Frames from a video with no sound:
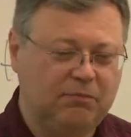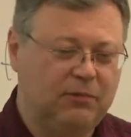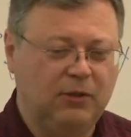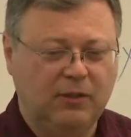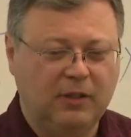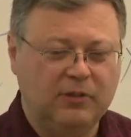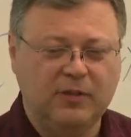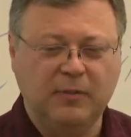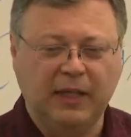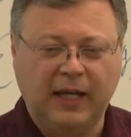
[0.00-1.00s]
looking
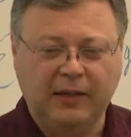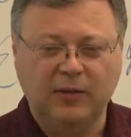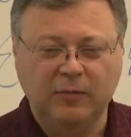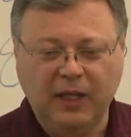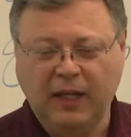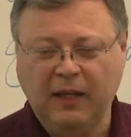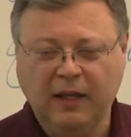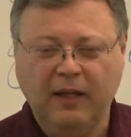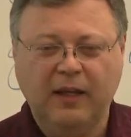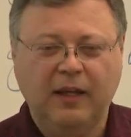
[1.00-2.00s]
similar to me
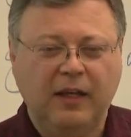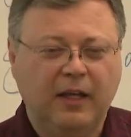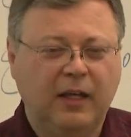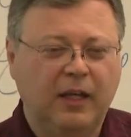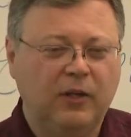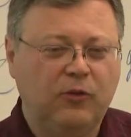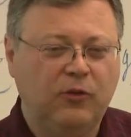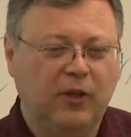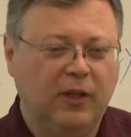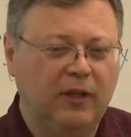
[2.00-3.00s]
is
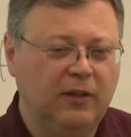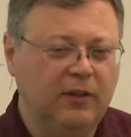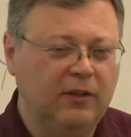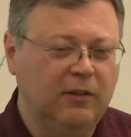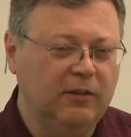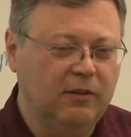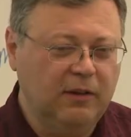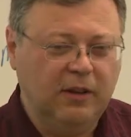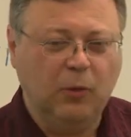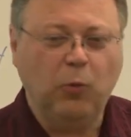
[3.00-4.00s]
a little
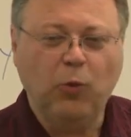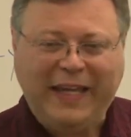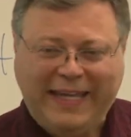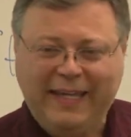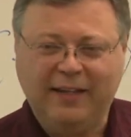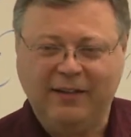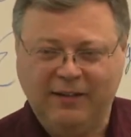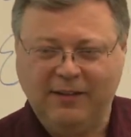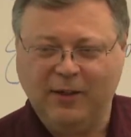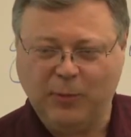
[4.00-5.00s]
weak
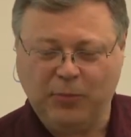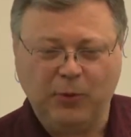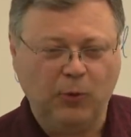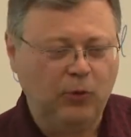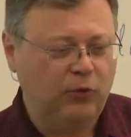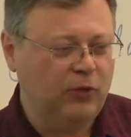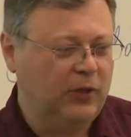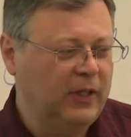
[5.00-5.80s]
approach.